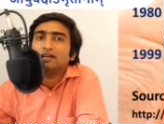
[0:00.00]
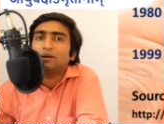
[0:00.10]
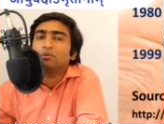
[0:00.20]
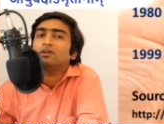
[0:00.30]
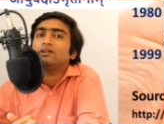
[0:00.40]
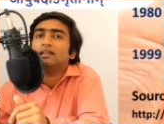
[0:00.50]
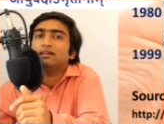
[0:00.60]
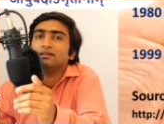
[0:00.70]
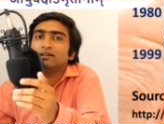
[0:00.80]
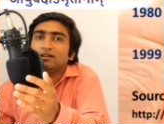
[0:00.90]
i'm not
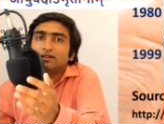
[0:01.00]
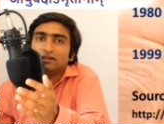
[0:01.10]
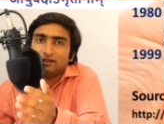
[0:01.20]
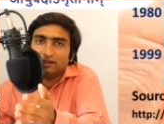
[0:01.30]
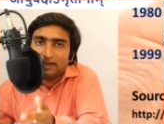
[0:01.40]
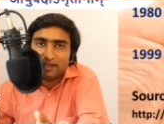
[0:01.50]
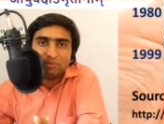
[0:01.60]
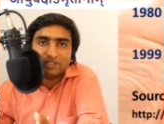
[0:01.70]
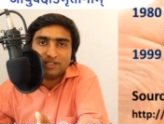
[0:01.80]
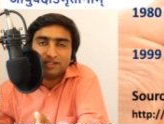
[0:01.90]
telling uh,
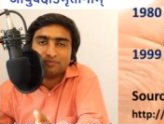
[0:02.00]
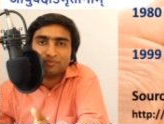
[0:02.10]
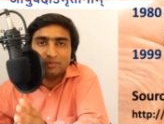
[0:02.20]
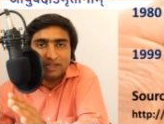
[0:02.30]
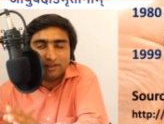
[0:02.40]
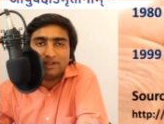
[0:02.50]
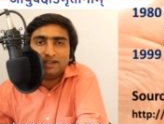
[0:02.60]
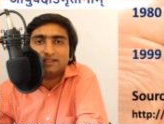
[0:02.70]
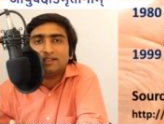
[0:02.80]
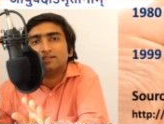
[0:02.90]
100% but
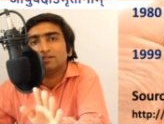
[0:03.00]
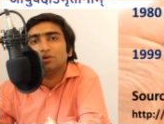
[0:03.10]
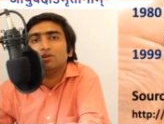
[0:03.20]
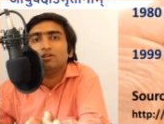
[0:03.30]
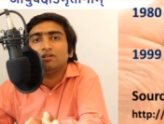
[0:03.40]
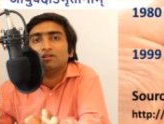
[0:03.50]
definitely there is role